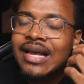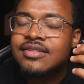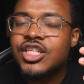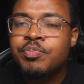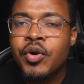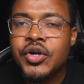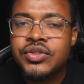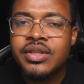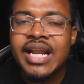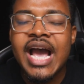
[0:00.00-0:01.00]
as this
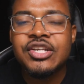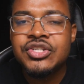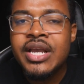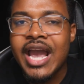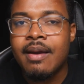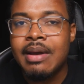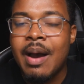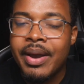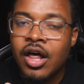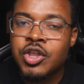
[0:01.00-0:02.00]
person that I actually am?
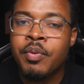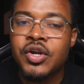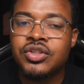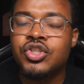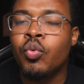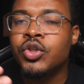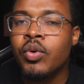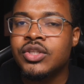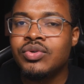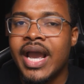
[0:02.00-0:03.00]
I'm a healthy person, so what
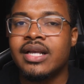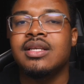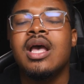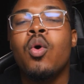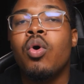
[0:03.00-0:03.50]
do I do next?